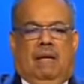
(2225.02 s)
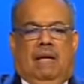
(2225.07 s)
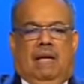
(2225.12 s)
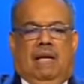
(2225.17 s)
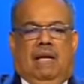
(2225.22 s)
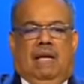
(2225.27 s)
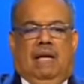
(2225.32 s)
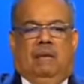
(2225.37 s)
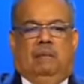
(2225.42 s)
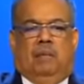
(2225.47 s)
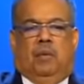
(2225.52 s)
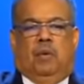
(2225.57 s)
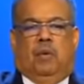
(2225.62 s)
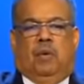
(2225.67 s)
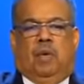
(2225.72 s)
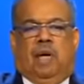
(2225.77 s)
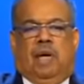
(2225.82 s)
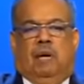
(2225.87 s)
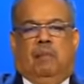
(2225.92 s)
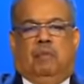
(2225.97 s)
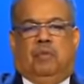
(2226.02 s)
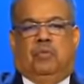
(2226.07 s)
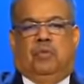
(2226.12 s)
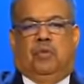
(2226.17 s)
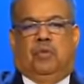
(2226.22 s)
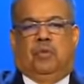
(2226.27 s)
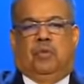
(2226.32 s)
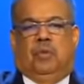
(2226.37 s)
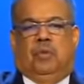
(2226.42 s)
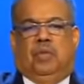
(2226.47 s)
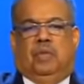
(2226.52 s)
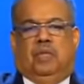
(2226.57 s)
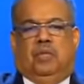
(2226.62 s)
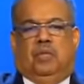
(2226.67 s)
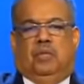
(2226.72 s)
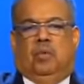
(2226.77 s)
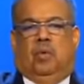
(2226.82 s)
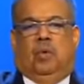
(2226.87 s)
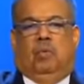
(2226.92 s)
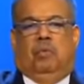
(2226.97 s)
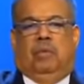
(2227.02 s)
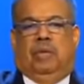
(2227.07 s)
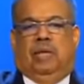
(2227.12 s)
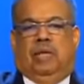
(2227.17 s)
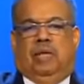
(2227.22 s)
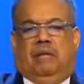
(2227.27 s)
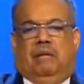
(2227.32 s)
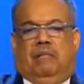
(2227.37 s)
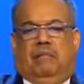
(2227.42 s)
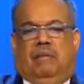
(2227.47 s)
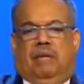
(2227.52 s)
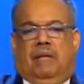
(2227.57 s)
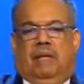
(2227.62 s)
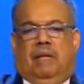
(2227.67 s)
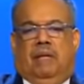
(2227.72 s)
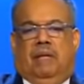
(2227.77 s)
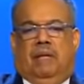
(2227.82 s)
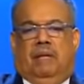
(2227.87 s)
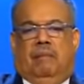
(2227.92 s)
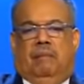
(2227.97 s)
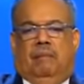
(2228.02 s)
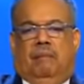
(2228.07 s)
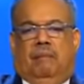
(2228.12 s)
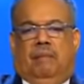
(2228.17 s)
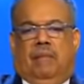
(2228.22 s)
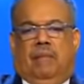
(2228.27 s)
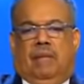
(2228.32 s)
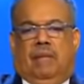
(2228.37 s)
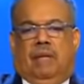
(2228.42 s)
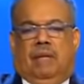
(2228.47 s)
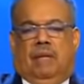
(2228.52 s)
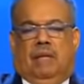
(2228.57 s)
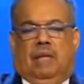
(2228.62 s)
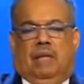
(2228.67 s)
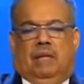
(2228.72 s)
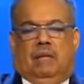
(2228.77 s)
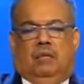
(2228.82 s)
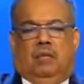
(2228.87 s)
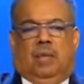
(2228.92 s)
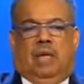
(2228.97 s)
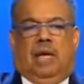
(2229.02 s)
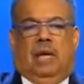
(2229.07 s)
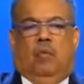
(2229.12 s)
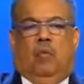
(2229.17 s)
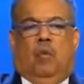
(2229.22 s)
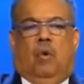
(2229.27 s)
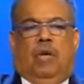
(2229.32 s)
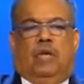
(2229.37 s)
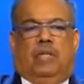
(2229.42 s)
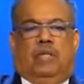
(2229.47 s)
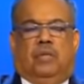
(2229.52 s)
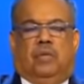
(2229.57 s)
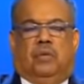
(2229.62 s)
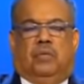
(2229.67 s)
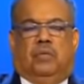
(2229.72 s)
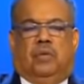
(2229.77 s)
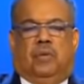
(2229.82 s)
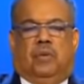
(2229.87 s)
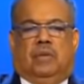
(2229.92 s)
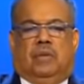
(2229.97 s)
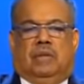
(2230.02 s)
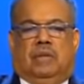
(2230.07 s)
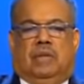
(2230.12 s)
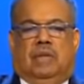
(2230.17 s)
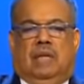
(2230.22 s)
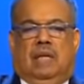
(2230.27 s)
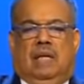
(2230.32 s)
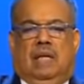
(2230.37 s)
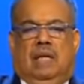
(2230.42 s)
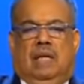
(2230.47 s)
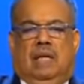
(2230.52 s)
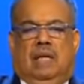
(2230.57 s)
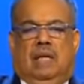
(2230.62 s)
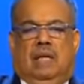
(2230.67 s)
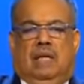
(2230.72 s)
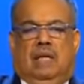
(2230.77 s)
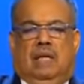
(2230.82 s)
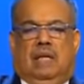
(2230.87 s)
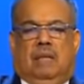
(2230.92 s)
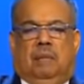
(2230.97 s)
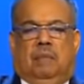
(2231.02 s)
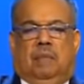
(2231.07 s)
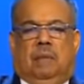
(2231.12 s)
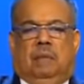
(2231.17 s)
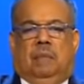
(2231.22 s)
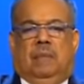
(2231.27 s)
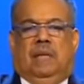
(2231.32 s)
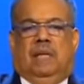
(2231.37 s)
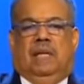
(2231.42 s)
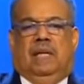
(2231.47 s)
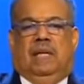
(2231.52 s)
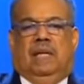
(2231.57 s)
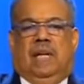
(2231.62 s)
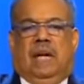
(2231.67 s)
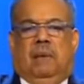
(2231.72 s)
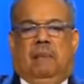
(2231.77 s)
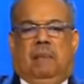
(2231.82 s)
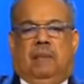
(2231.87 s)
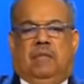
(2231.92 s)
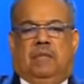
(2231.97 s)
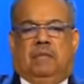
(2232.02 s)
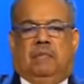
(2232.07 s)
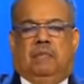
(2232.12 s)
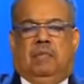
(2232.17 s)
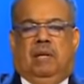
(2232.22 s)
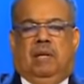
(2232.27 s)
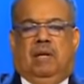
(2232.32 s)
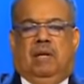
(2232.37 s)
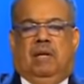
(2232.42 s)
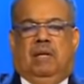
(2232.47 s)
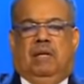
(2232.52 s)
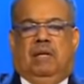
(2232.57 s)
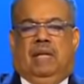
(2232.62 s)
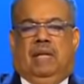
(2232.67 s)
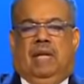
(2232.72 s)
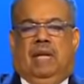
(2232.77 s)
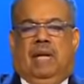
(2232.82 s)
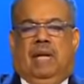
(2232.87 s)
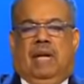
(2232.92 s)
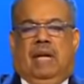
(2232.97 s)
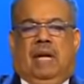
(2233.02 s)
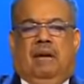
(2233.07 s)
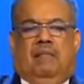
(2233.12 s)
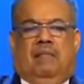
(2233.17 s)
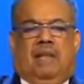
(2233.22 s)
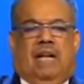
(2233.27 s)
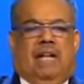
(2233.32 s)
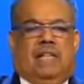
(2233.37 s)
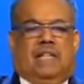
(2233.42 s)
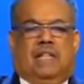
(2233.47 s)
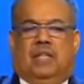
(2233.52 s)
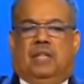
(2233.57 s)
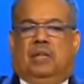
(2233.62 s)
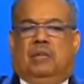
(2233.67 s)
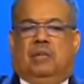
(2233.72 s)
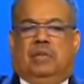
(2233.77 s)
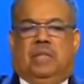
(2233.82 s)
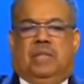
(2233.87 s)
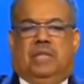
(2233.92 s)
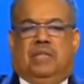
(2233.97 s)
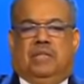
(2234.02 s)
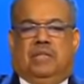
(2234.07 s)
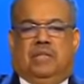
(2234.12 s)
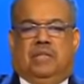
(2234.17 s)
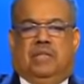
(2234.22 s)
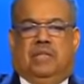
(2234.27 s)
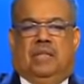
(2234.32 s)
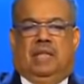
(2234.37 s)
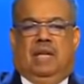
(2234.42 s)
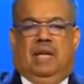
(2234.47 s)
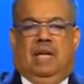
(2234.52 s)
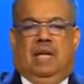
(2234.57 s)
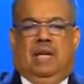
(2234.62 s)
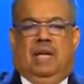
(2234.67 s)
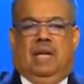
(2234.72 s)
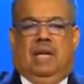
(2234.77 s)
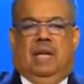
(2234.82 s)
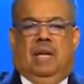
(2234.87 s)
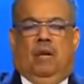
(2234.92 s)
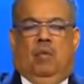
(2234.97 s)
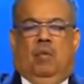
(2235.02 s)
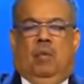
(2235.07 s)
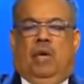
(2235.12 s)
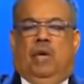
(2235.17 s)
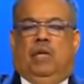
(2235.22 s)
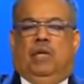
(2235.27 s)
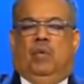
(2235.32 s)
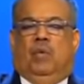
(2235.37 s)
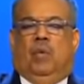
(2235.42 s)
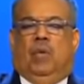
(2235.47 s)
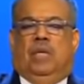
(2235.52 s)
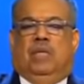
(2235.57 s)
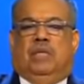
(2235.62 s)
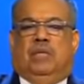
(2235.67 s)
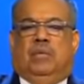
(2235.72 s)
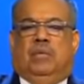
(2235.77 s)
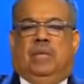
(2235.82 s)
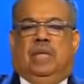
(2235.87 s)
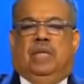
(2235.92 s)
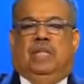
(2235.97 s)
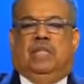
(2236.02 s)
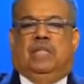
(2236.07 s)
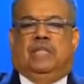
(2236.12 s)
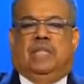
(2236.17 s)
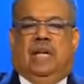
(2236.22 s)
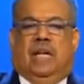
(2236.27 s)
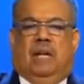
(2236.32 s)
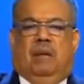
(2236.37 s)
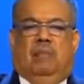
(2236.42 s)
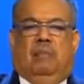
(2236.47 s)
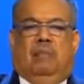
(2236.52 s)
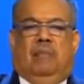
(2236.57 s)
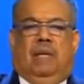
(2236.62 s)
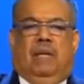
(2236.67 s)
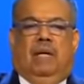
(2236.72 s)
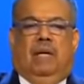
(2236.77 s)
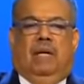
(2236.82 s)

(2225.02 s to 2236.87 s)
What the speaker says: I got programs for you that you won't believe, because we got work to do, folks. The people in Annapolis, Maryland have got to know Jesus, and we are the ones who need to tell them.